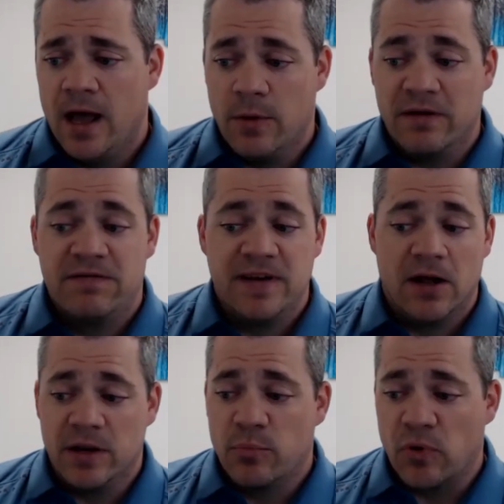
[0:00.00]
We have
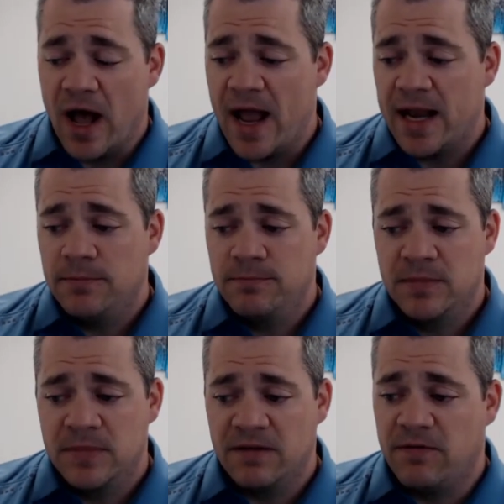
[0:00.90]
Fidelity Pride
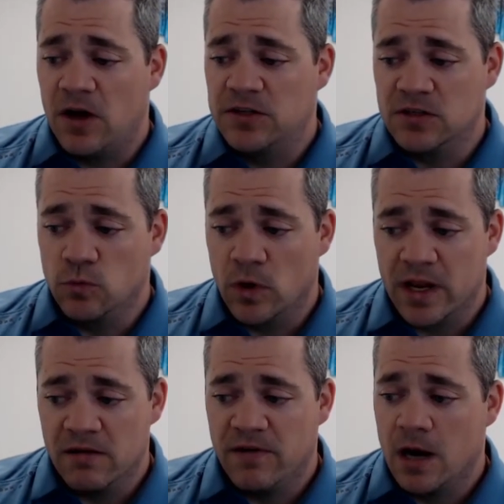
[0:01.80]
that fosters a
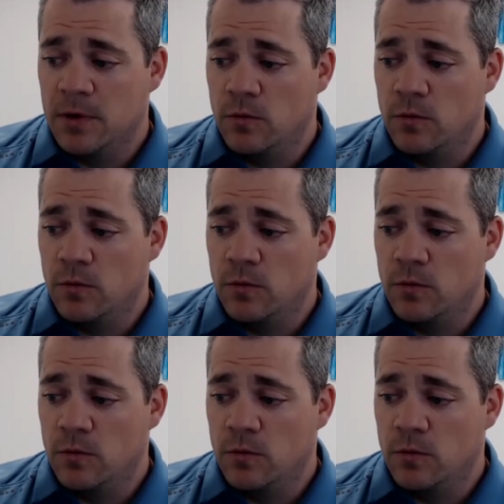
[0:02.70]
working environment